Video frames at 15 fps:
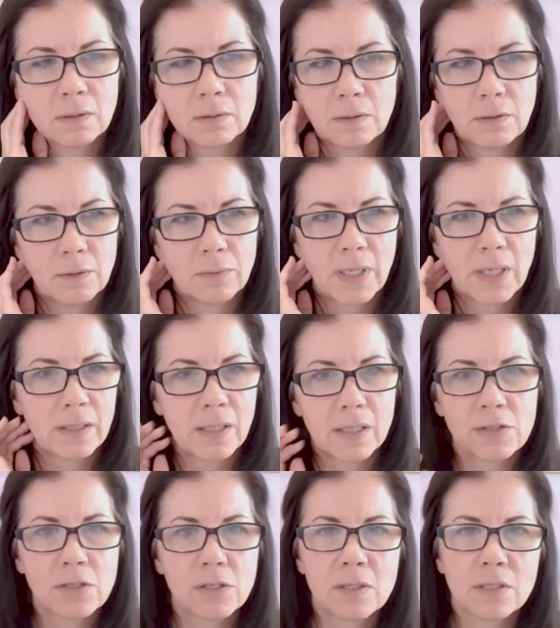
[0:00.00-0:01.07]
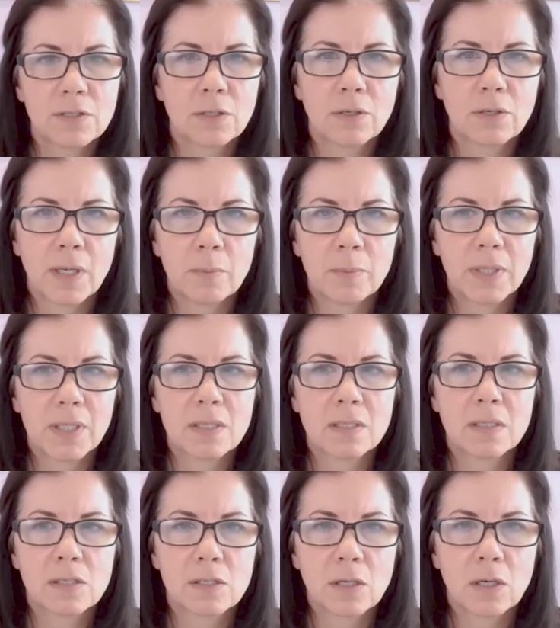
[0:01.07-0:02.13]
you're right. That's just such a great place
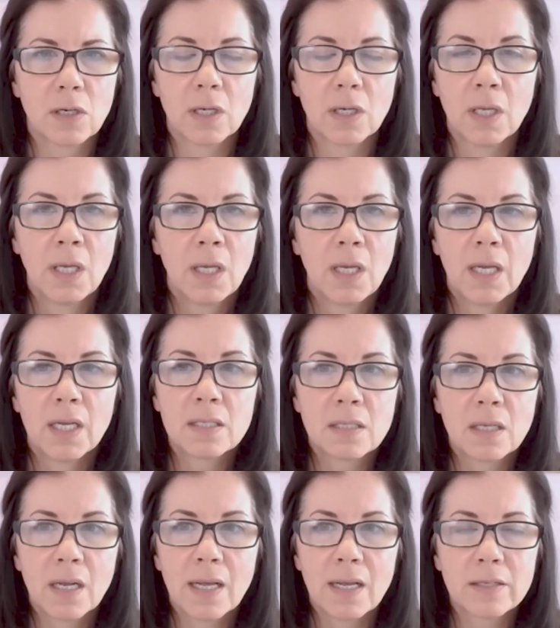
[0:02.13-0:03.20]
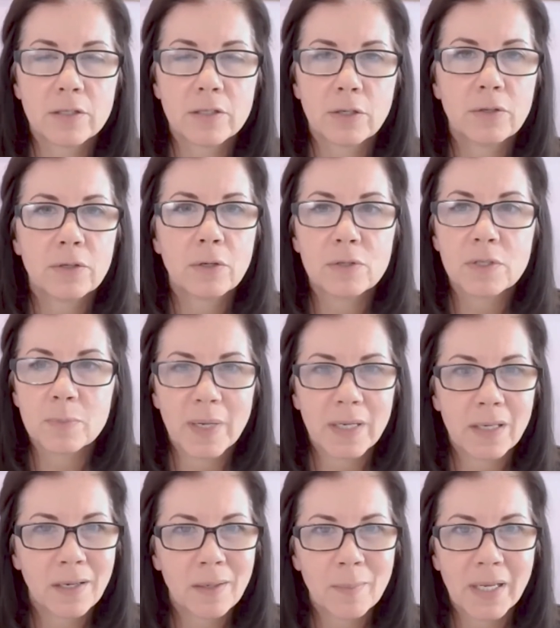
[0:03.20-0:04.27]
to start. And it's not asking you to go spend
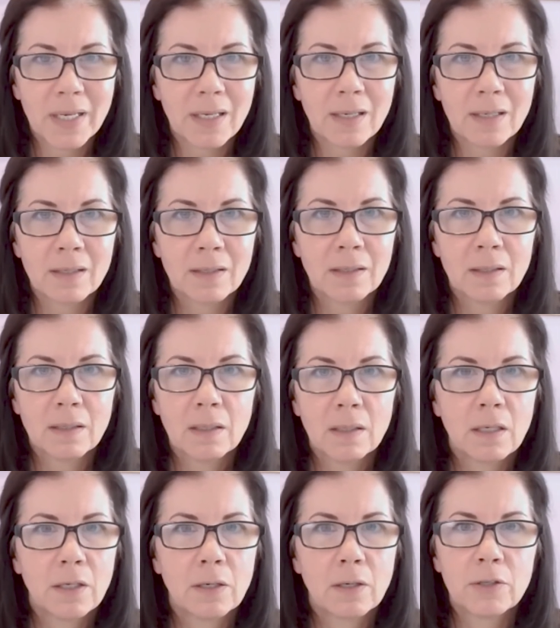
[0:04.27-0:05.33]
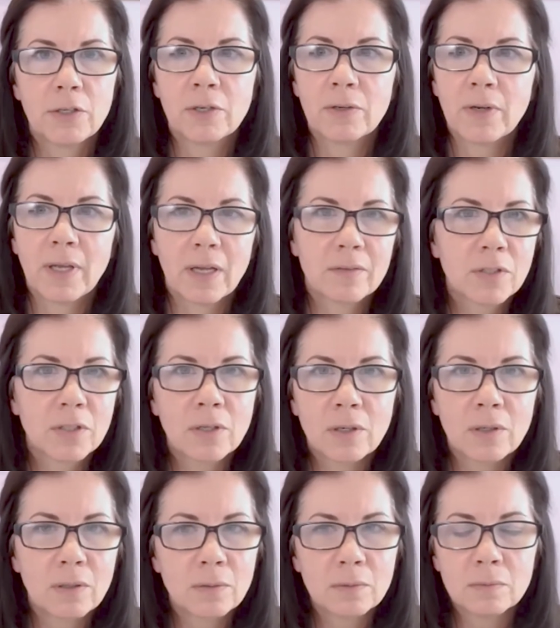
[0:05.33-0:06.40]
any money. You don't have to
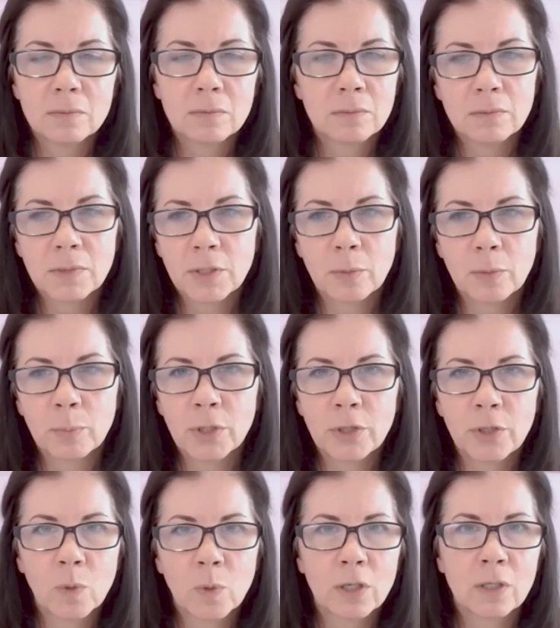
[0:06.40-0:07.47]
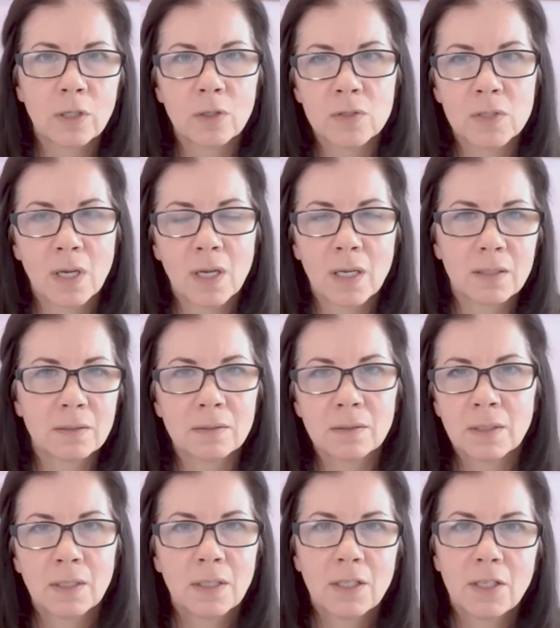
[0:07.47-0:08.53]
go, put your work clothes on,
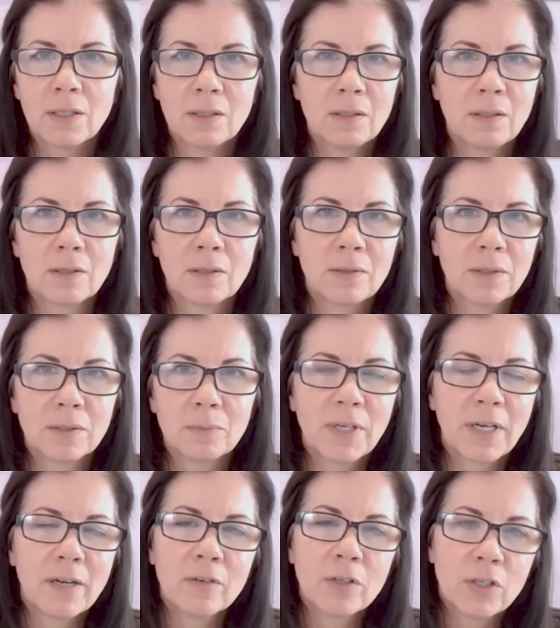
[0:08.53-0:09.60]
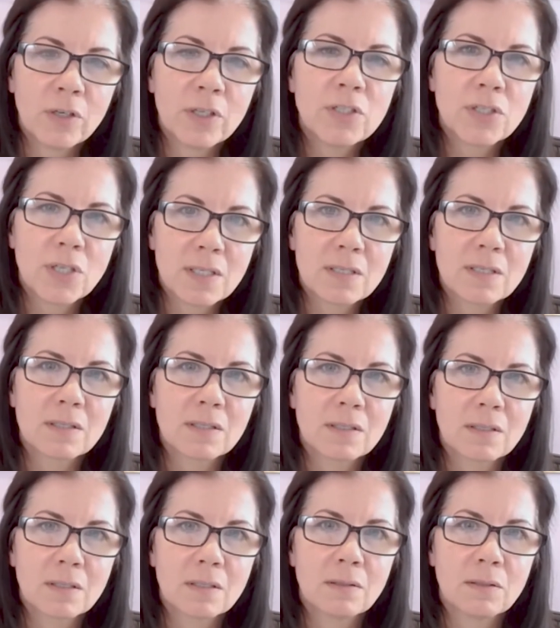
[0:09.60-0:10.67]
or whatever. You could just
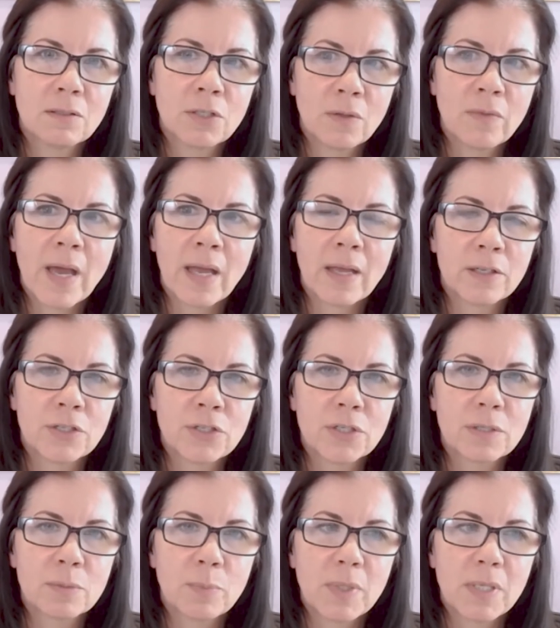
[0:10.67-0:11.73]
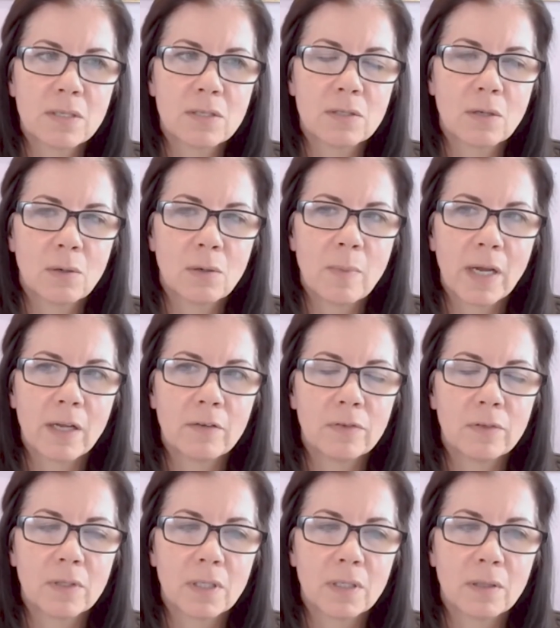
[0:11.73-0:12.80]
do that and just be so
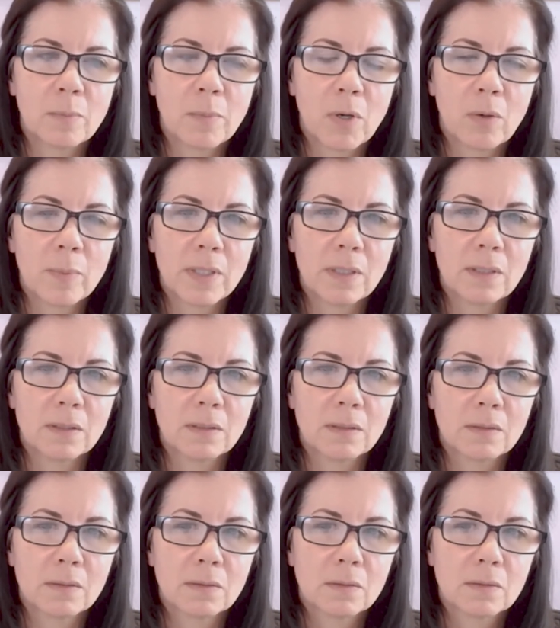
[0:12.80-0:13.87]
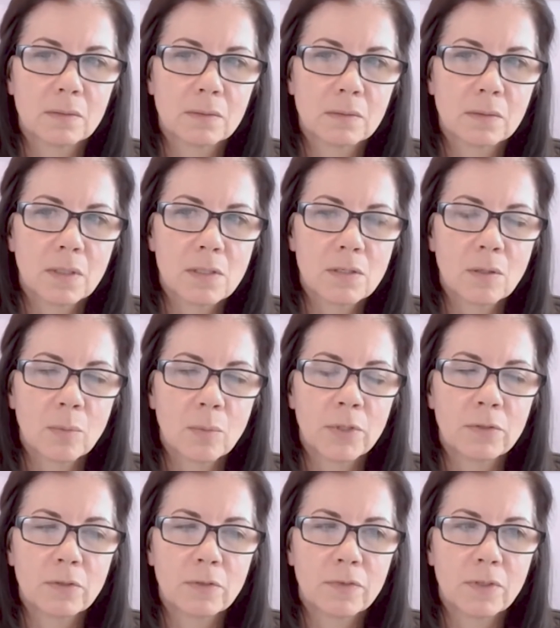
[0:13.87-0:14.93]
mindful and in the moment. That's so
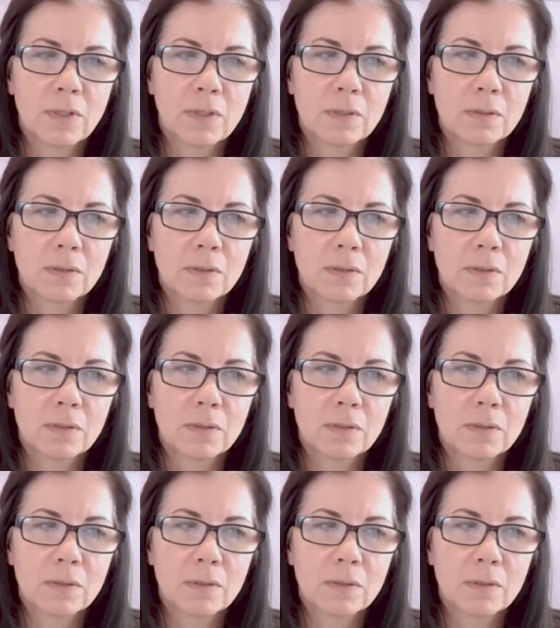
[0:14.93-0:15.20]
beautiful.